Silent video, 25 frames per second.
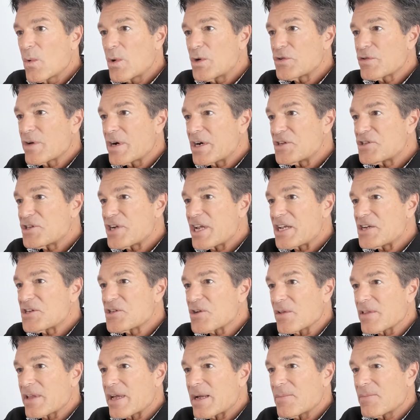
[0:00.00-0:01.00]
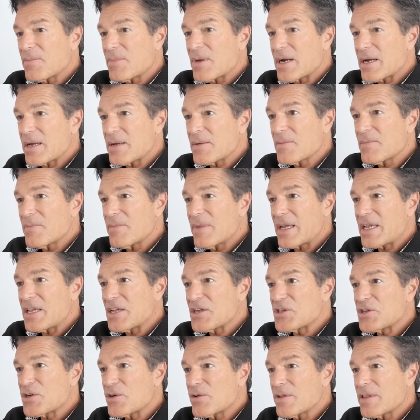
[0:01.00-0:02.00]
trying to change all that by making
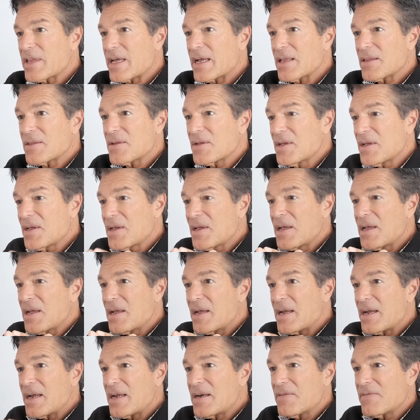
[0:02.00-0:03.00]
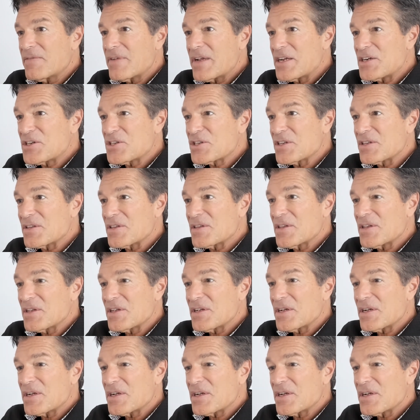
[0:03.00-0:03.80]
sure that innovation